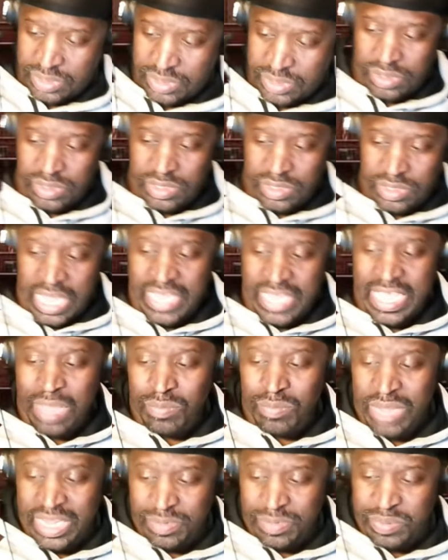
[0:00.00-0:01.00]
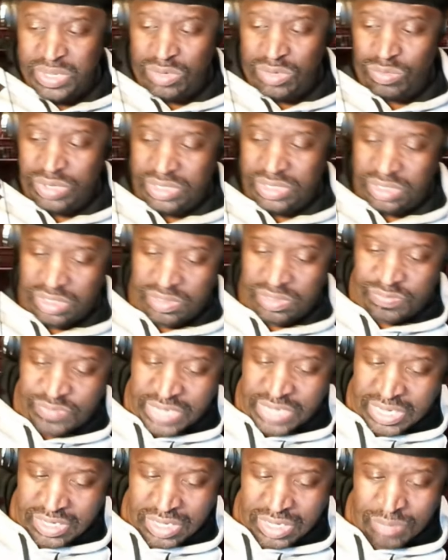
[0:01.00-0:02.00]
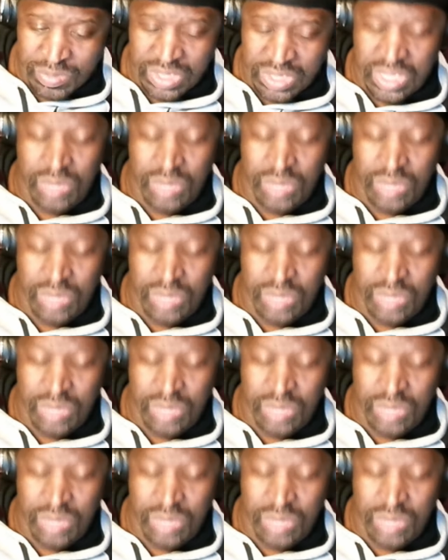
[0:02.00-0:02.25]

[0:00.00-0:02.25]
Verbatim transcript: I got Mike P winning this fight. I'm going to keep it